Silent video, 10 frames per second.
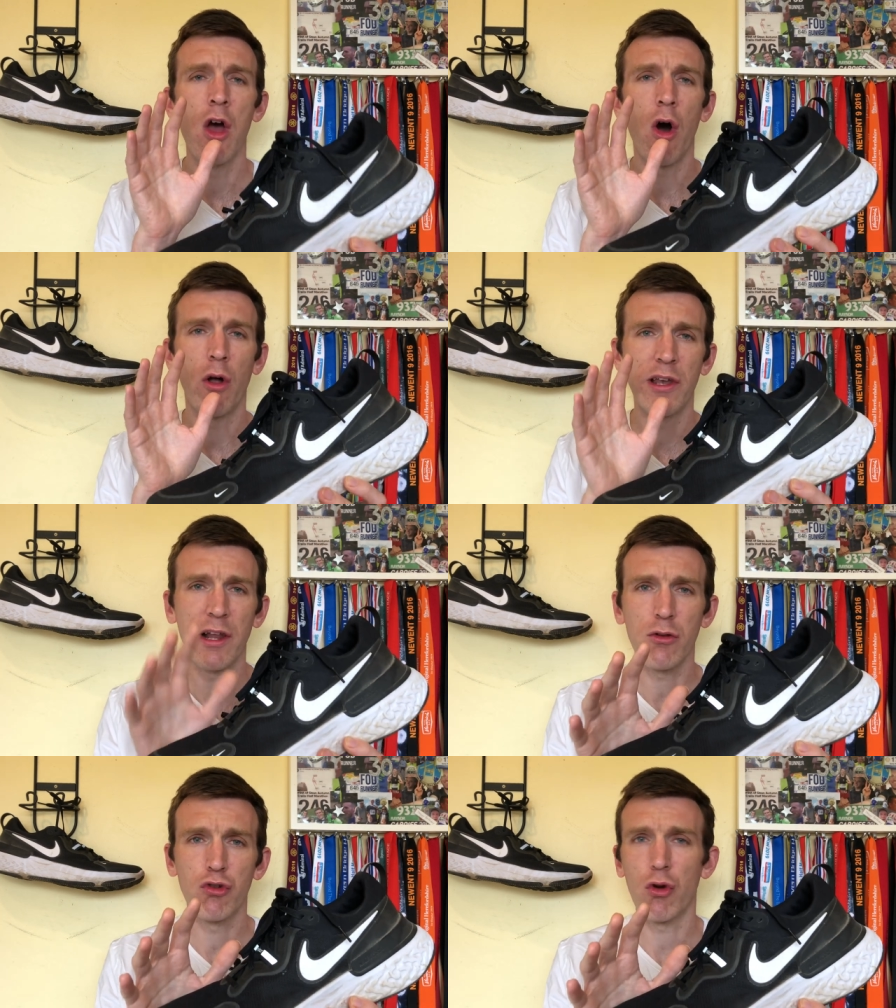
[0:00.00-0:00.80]
on
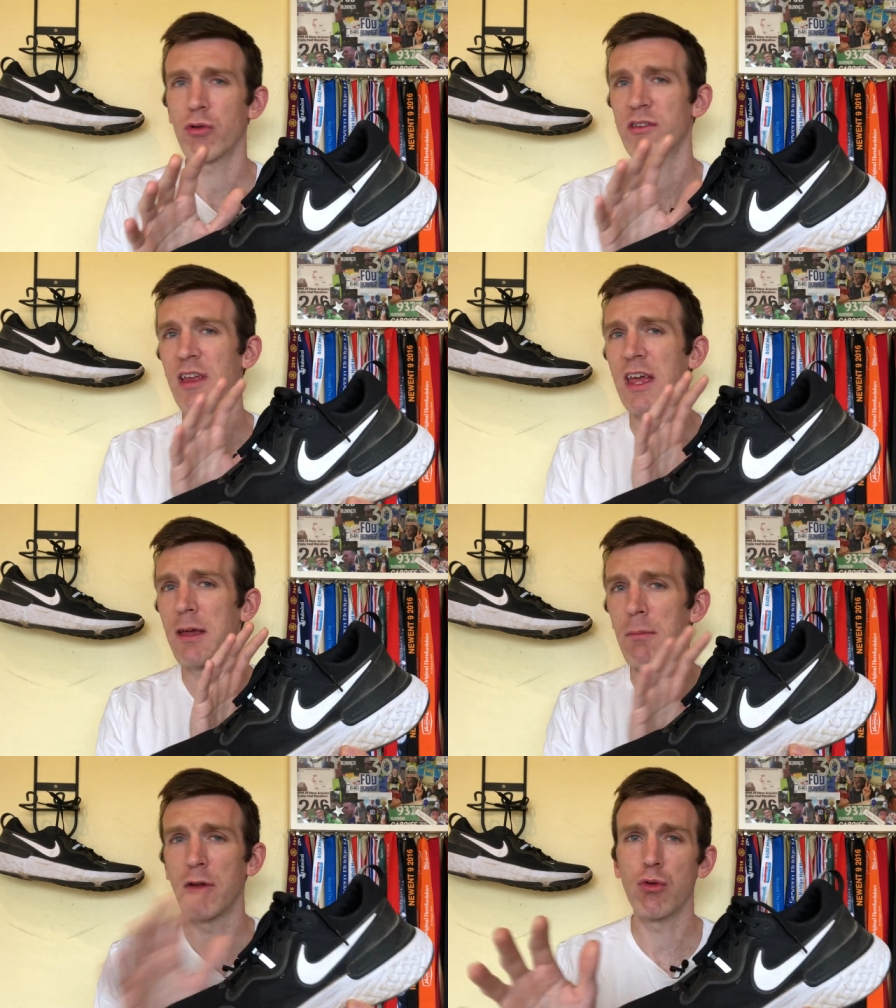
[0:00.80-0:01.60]
little jogs,
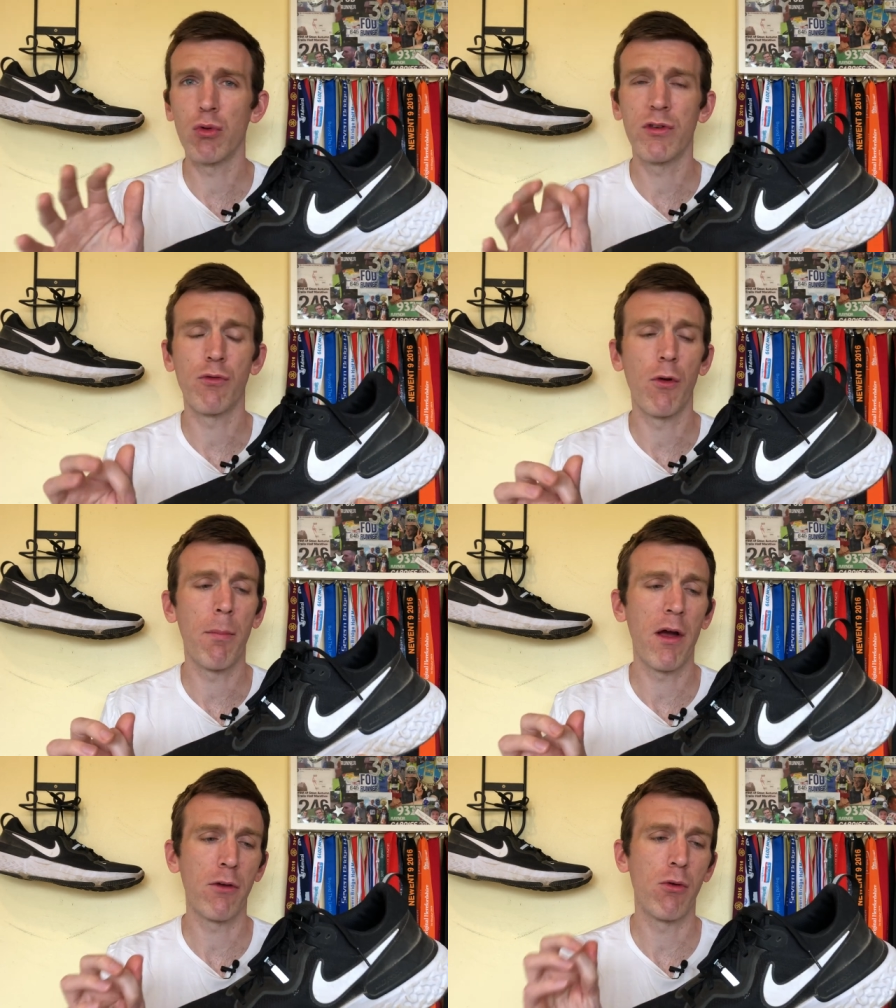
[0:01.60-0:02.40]
taking my daughter for a
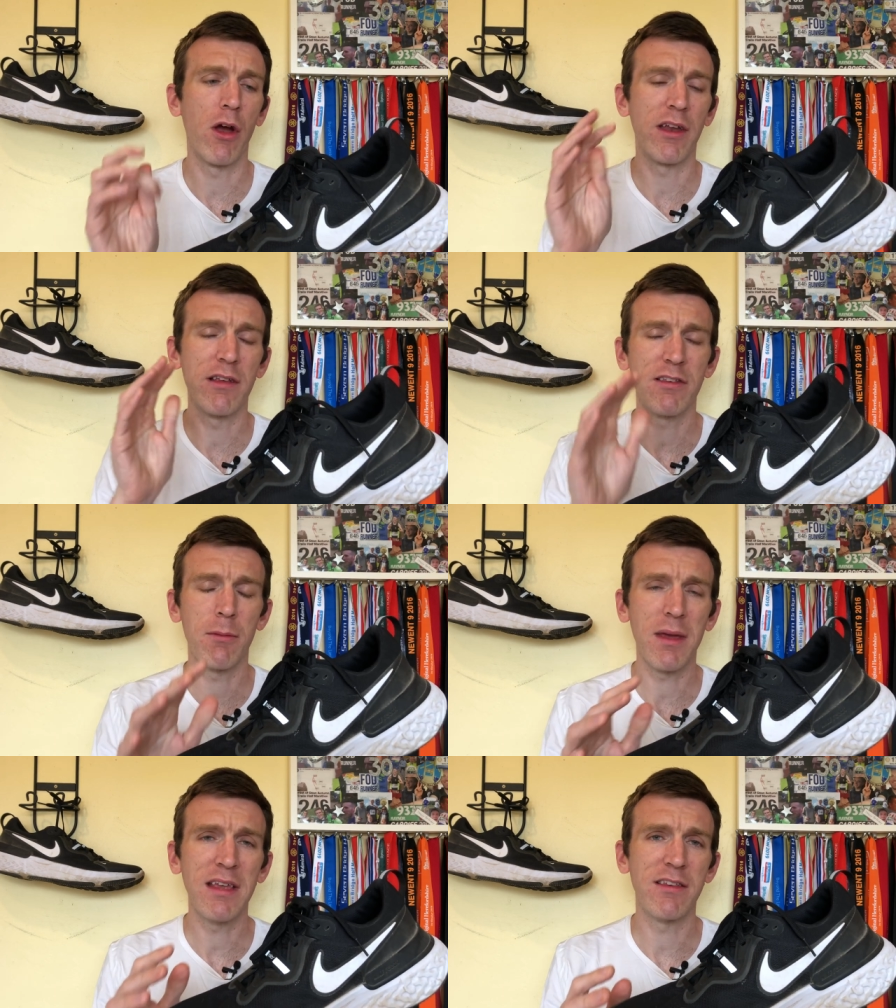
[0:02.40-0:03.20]
bike ride and
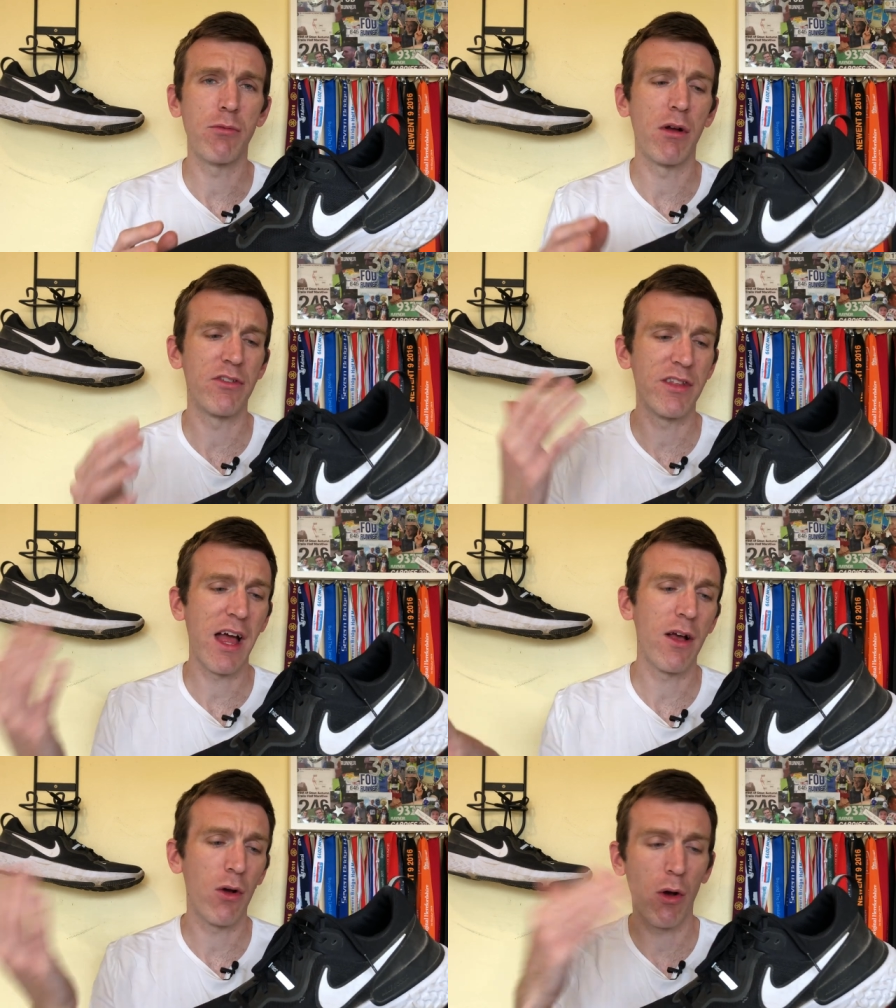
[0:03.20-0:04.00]
some easy runs, and
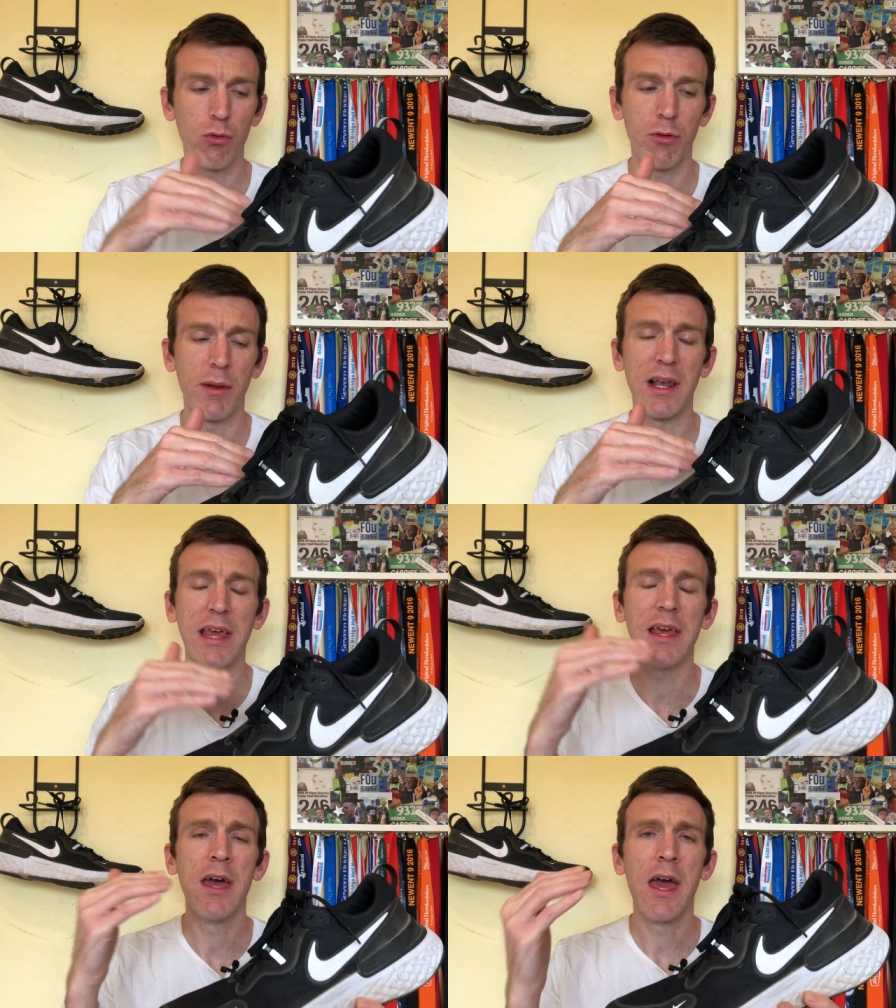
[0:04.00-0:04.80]
that
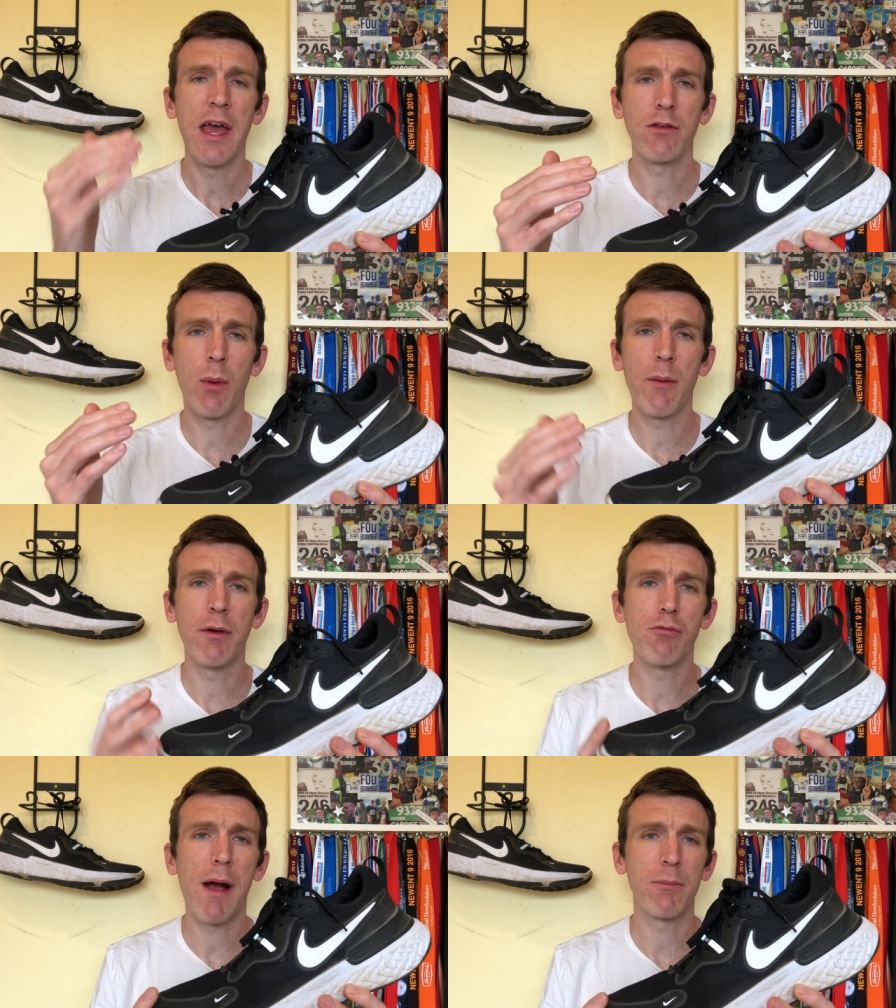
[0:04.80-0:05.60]
ultimately is where we
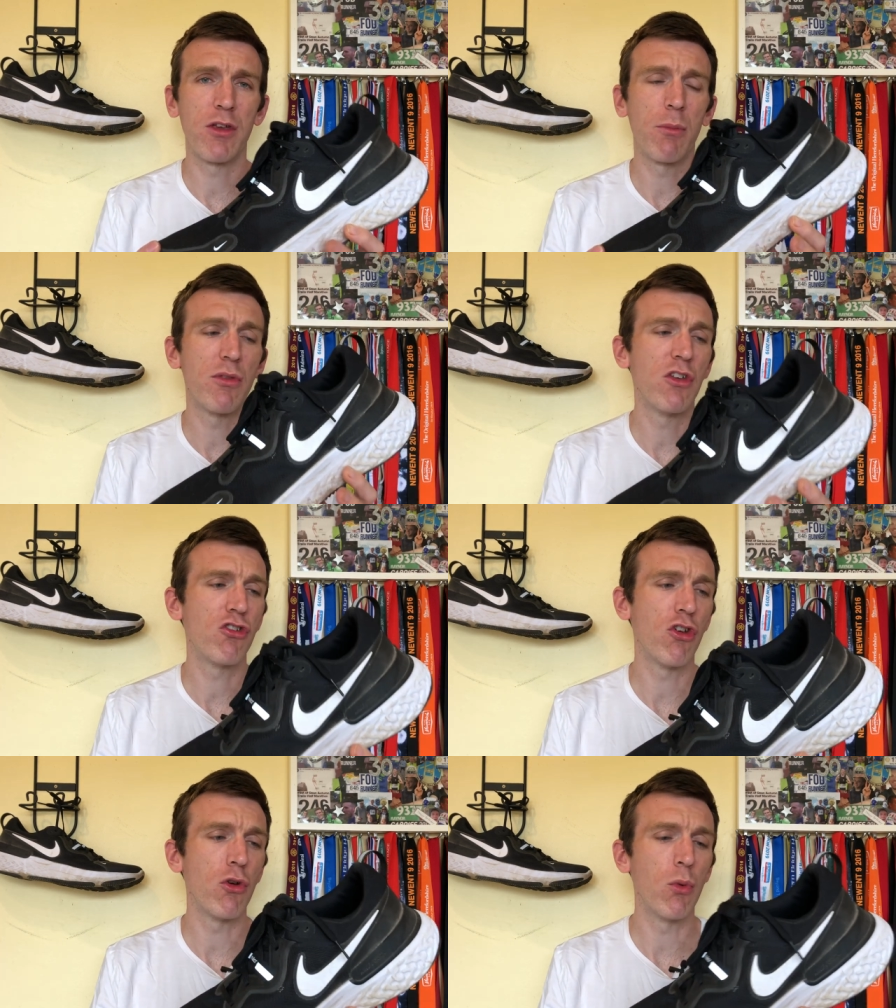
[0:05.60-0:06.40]
wrapped up this
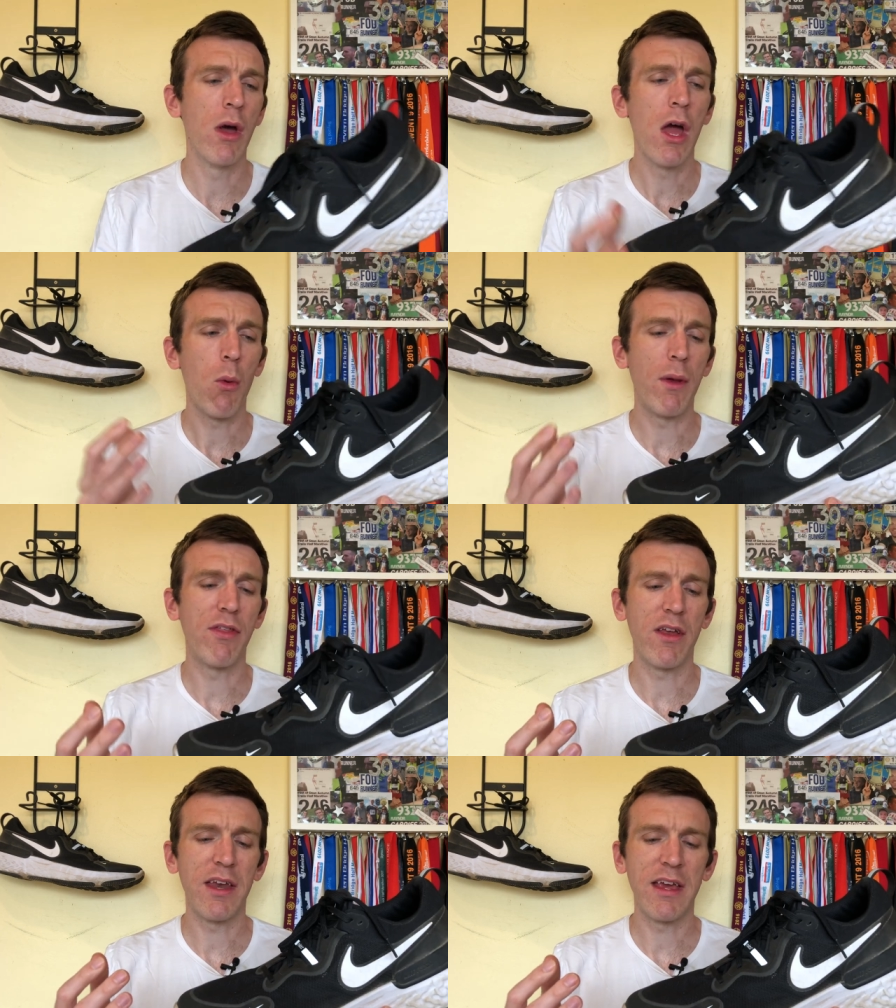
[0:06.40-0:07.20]
shoe, with
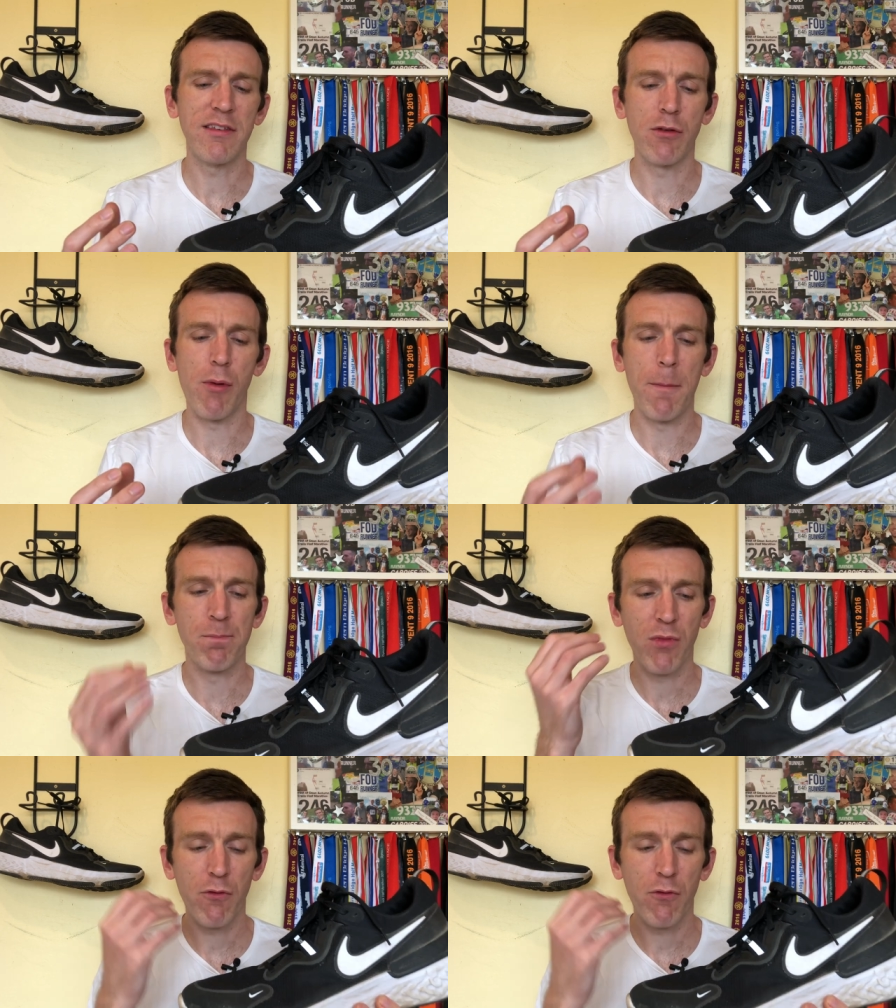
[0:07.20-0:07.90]
an easy run.